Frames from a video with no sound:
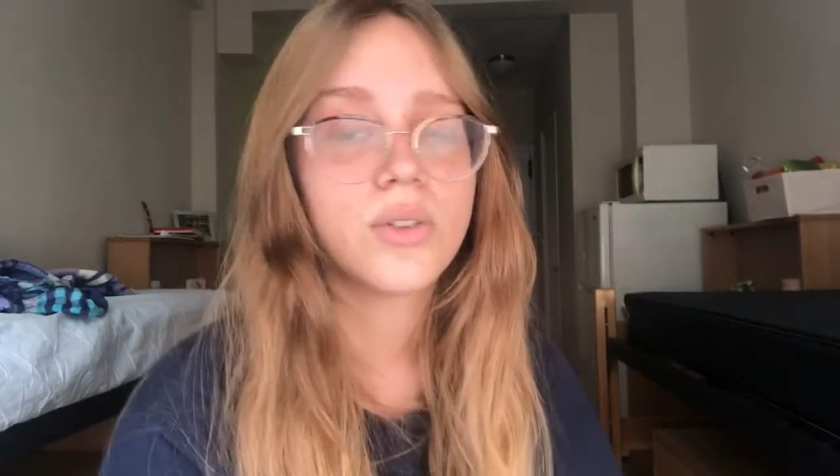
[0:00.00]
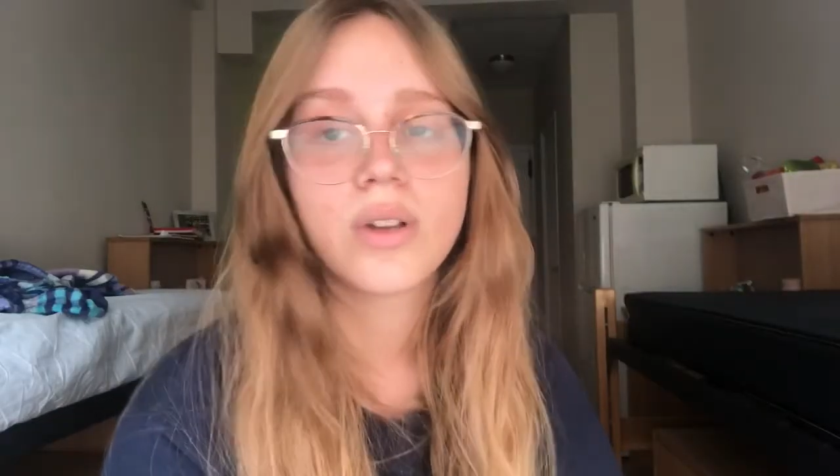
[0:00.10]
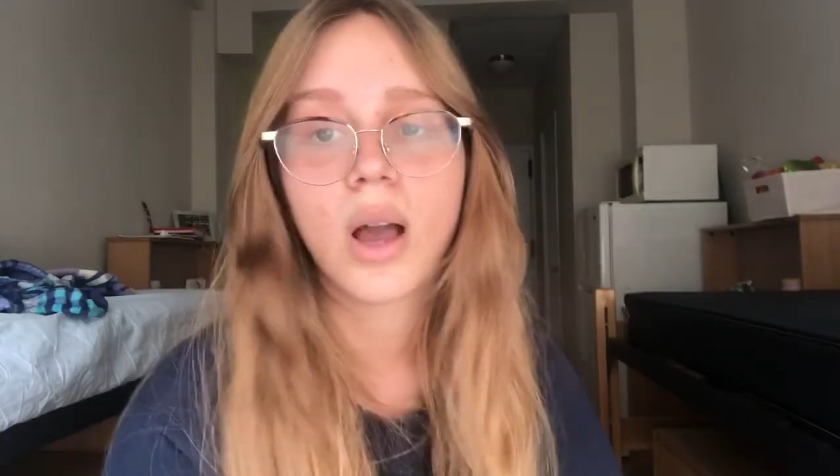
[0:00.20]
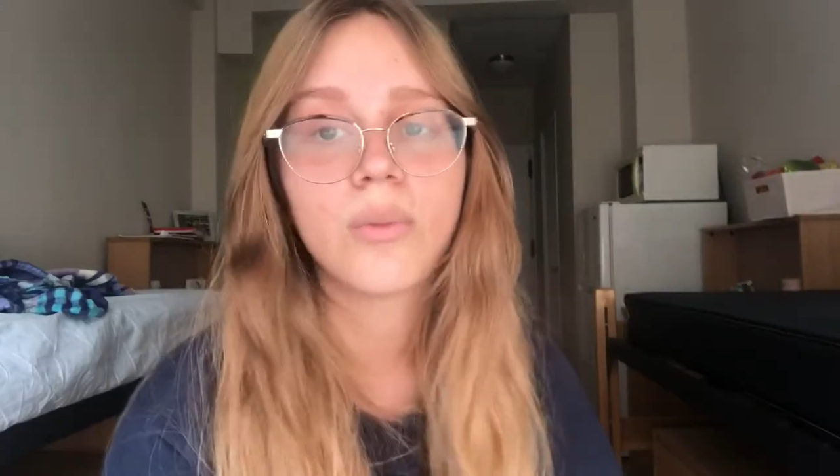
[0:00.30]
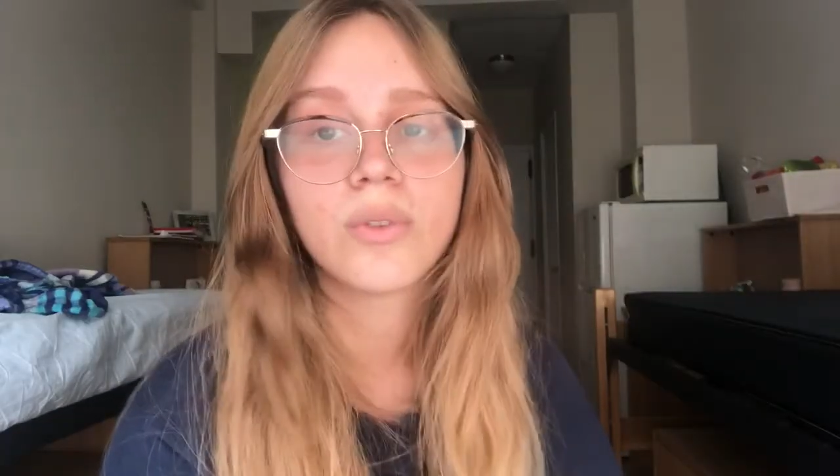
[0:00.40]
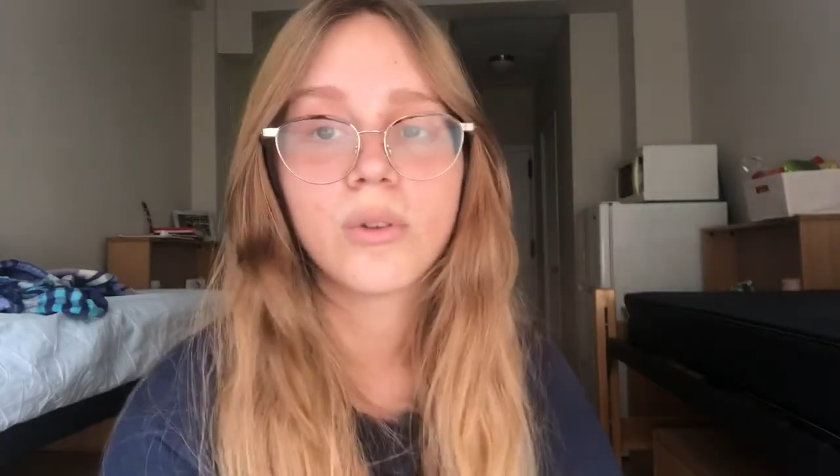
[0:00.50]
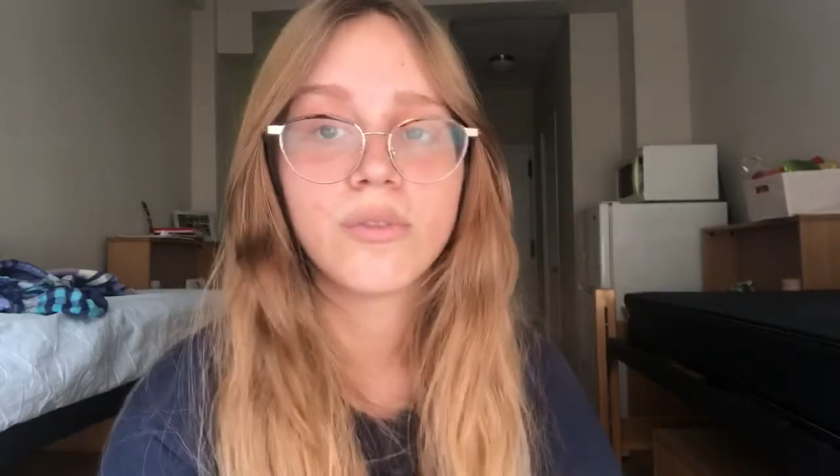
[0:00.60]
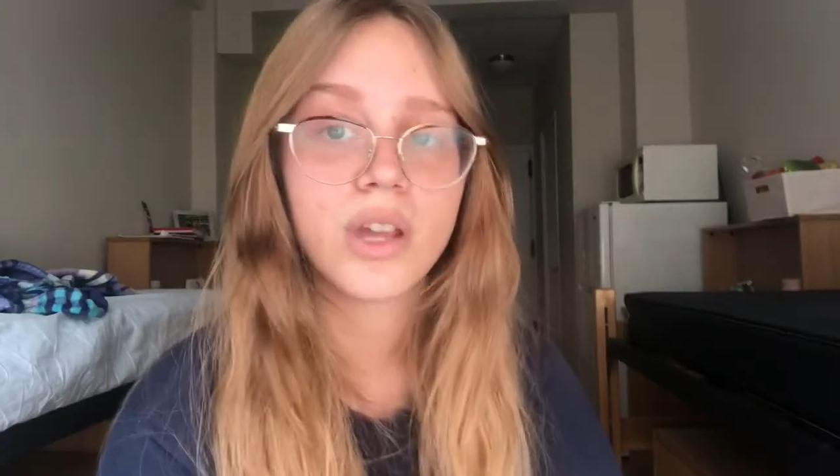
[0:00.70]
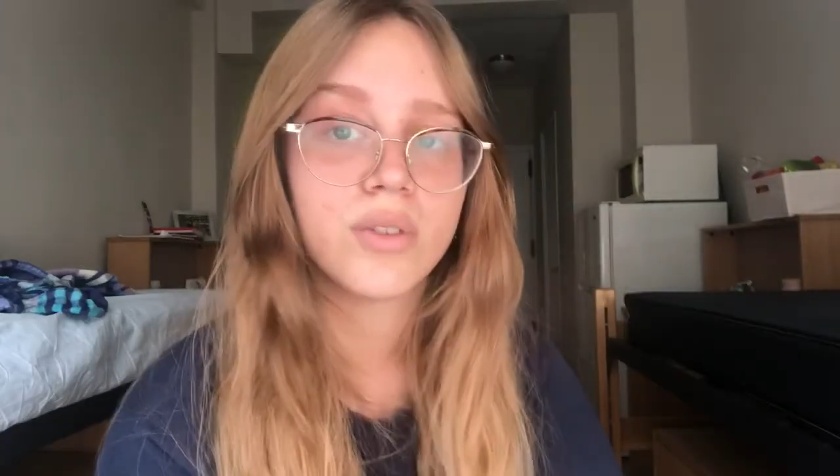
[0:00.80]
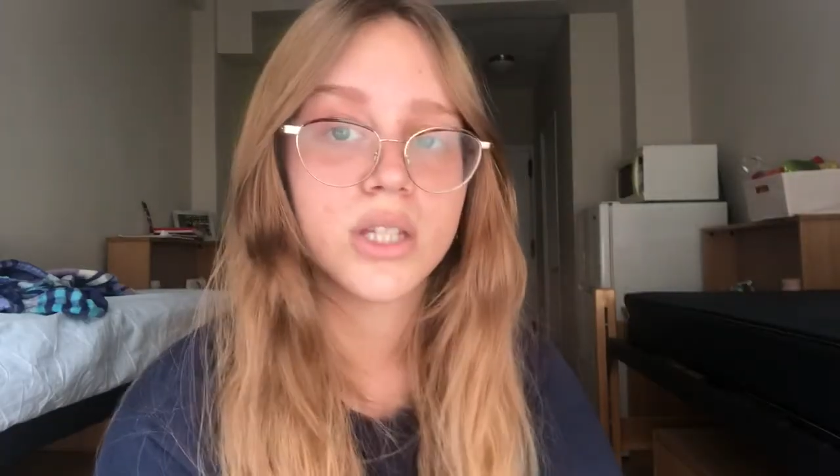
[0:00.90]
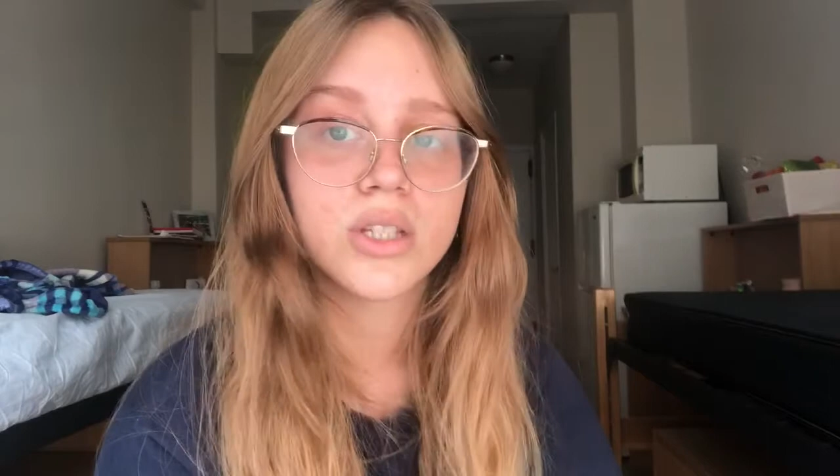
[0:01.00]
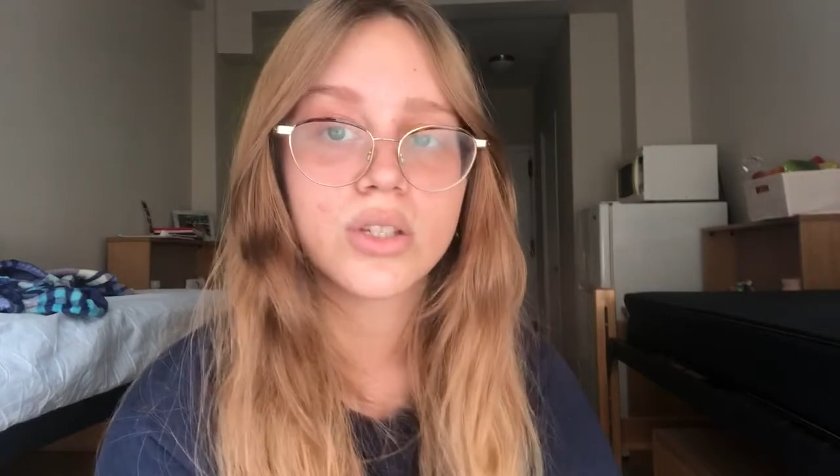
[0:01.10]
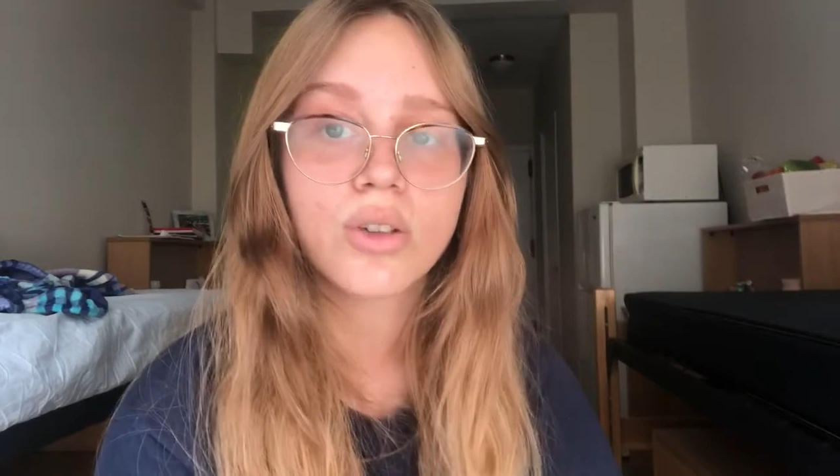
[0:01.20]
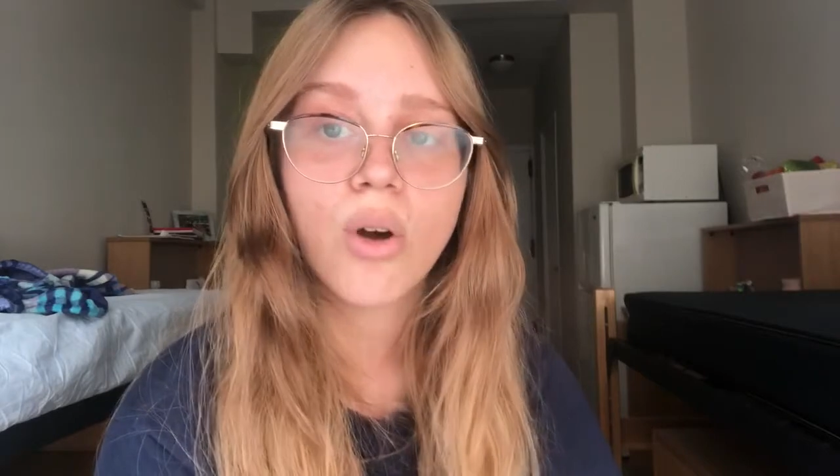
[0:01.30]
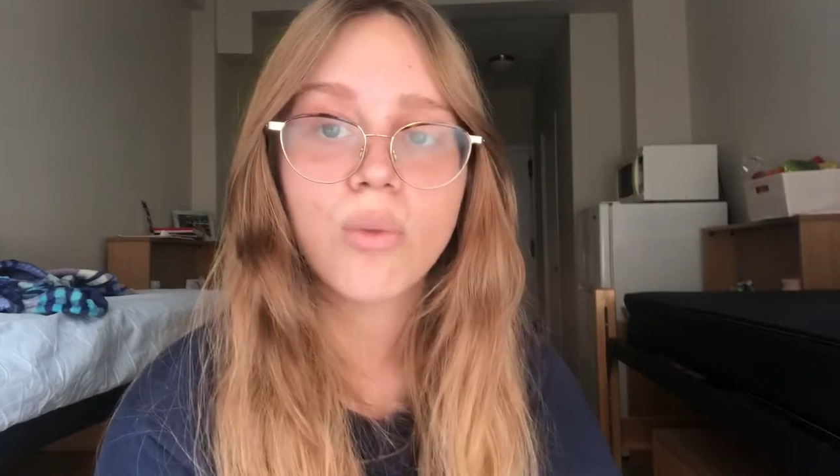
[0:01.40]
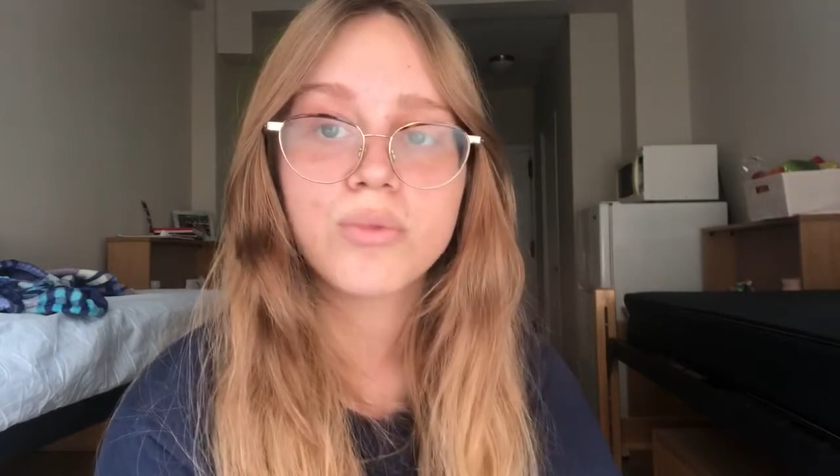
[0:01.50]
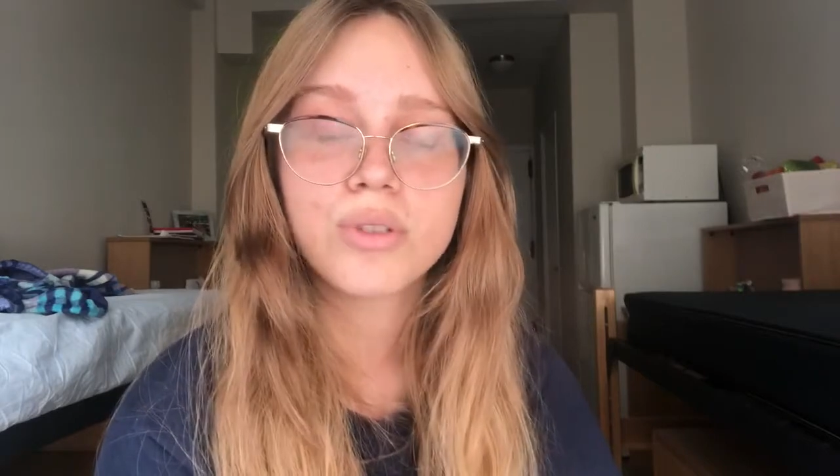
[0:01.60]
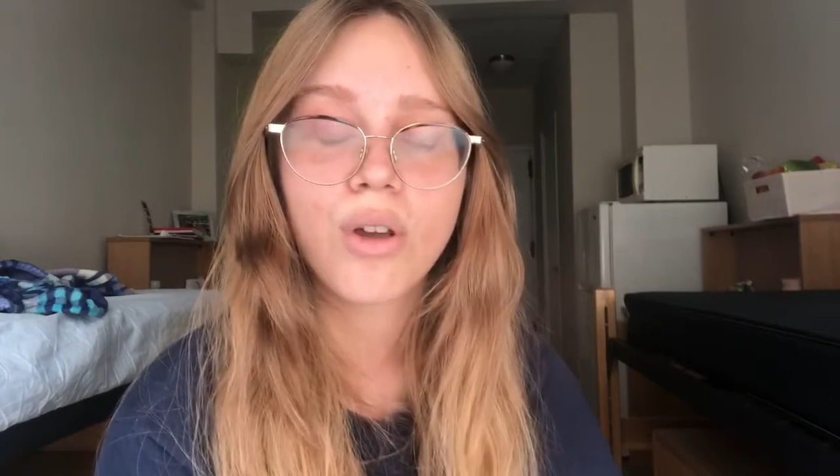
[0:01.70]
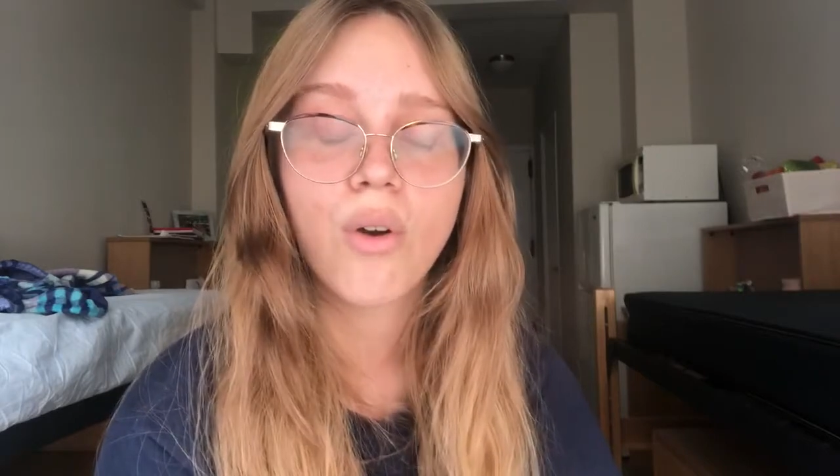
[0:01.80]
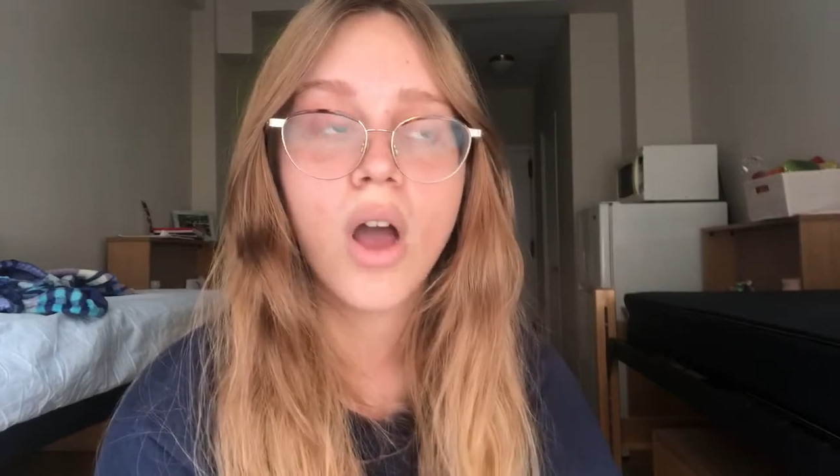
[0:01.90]
don't come from a very religious home,
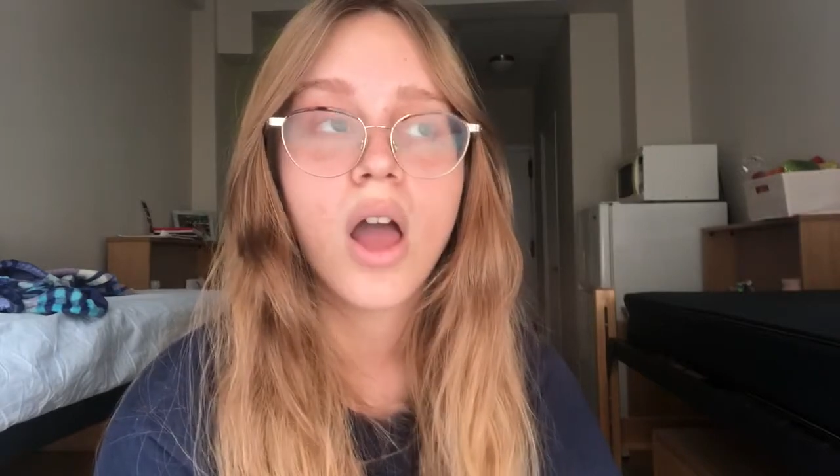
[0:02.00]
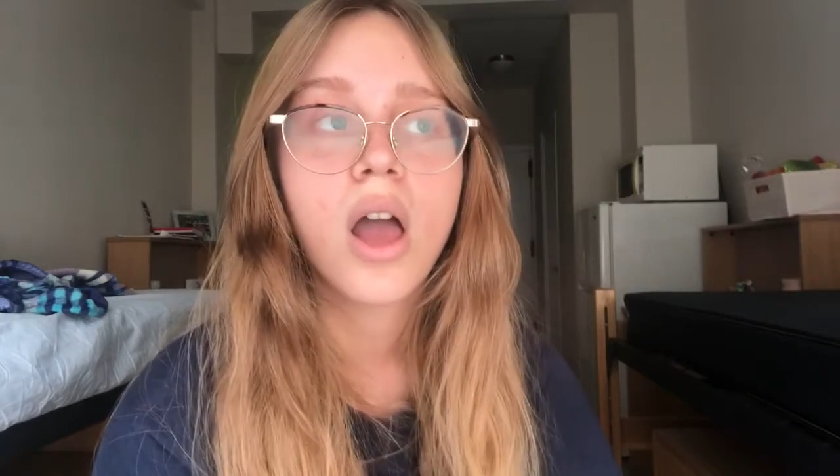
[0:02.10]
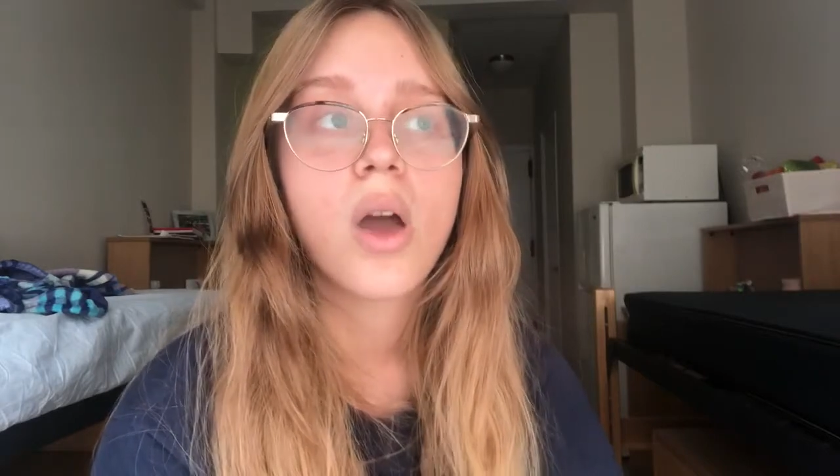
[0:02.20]
so